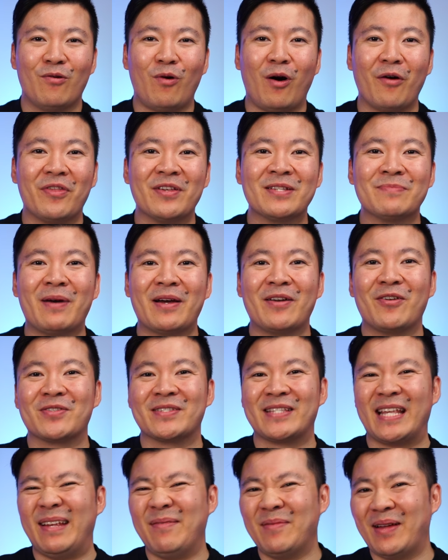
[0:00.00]
While this might not
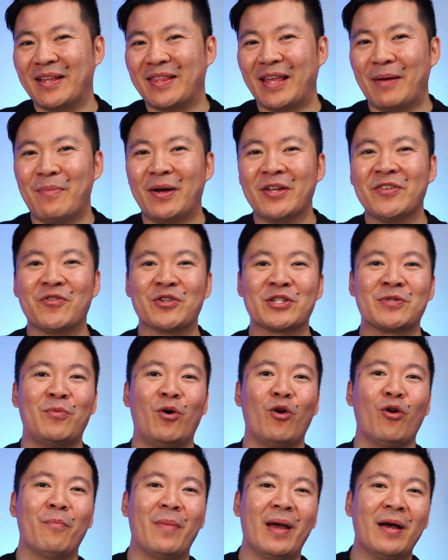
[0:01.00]
seem like that much for
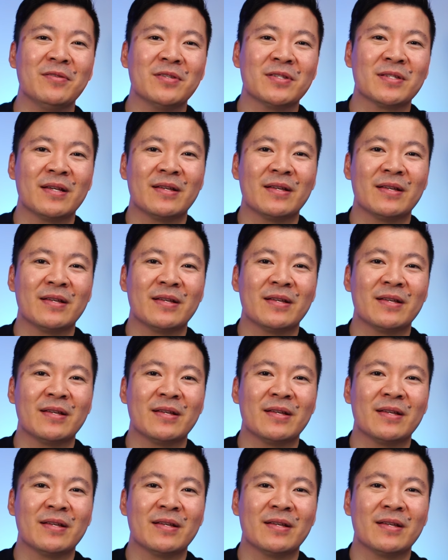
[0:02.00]
small amounts,